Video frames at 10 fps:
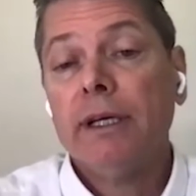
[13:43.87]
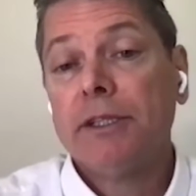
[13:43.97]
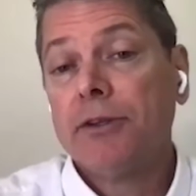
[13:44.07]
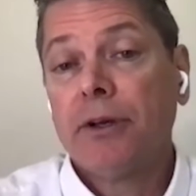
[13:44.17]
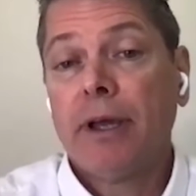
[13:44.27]

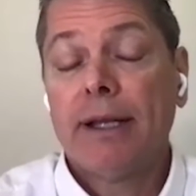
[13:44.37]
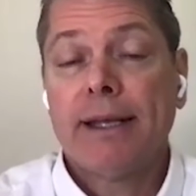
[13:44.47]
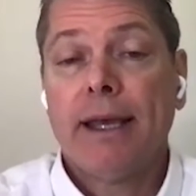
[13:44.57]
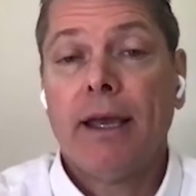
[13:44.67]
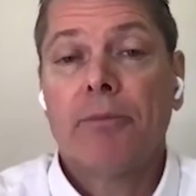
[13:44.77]
is looking at
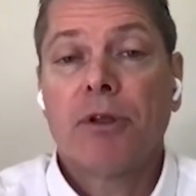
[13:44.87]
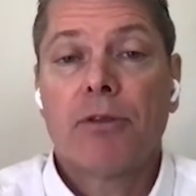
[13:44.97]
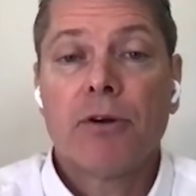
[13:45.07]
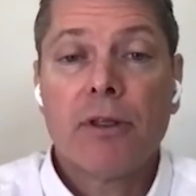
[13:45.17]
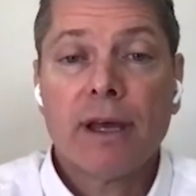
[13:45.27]
taking up to
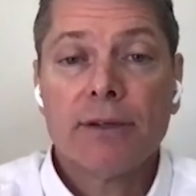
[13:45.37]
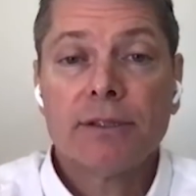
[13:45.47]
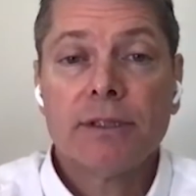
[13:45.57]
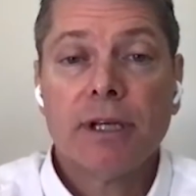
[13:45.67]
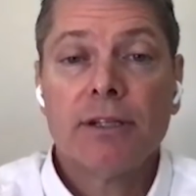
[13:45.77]

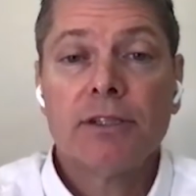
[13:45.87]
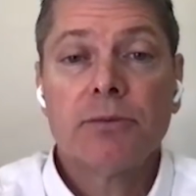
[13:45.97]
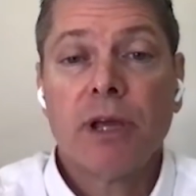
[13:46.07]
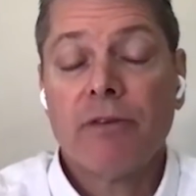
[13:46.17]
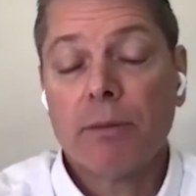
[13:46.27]
30,000 tons.
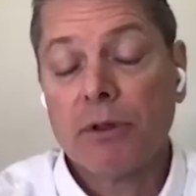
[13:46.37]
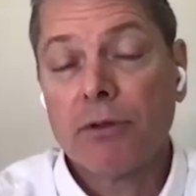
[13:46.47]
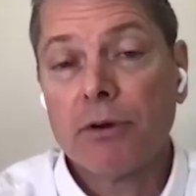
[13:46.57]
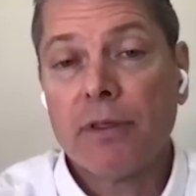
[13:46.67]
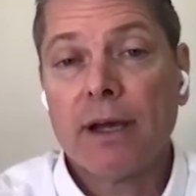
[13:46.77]
We have up to
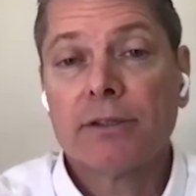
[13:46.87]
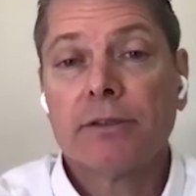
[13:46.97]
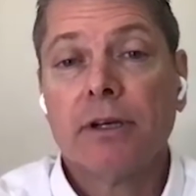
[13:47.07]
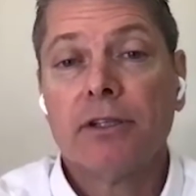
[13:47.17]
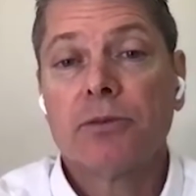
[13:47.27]

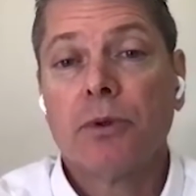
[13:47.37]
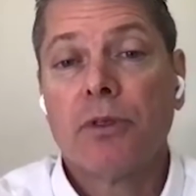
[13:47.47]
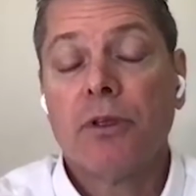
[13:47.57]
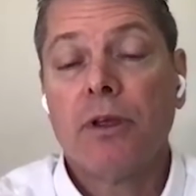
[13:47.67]
30,000 tons with